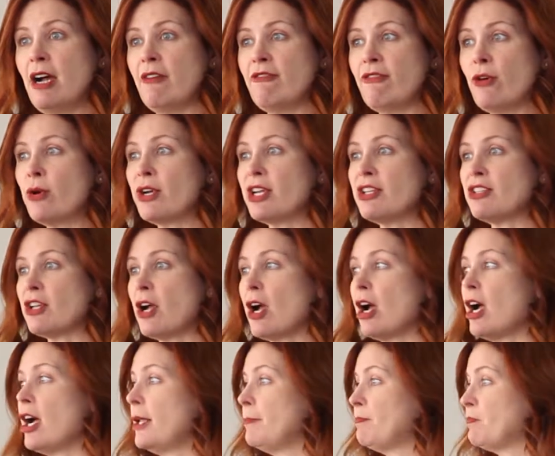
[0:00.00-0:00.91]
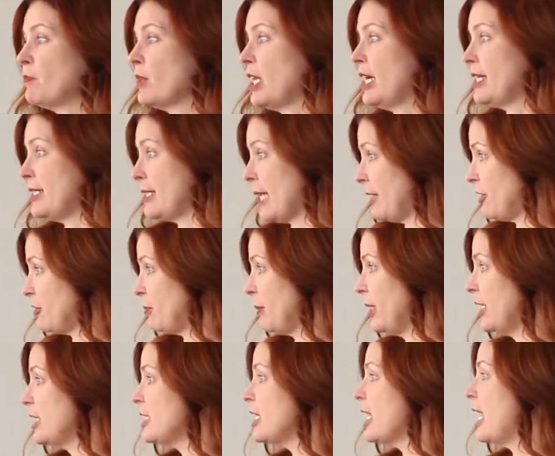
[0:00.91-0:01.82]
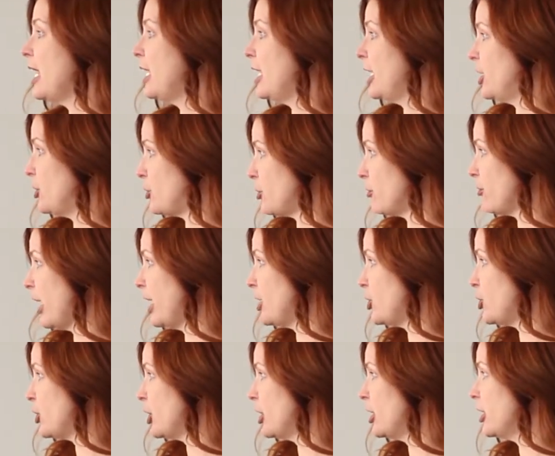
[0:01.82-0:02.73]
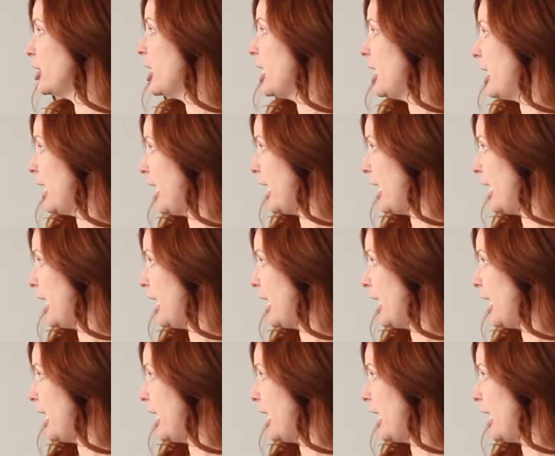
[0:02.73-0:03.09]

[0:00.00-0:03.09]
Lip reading: focus on assessment and intervention